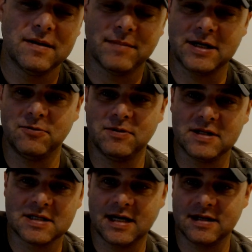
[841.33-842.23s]
by doing
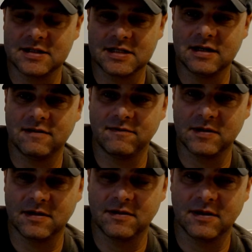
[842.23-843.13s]
this kind of stuff
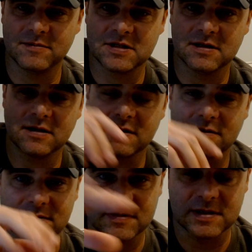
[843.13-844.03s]
with the thumbstick
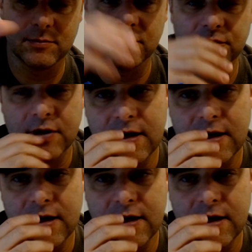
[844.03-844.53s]
and the symbols.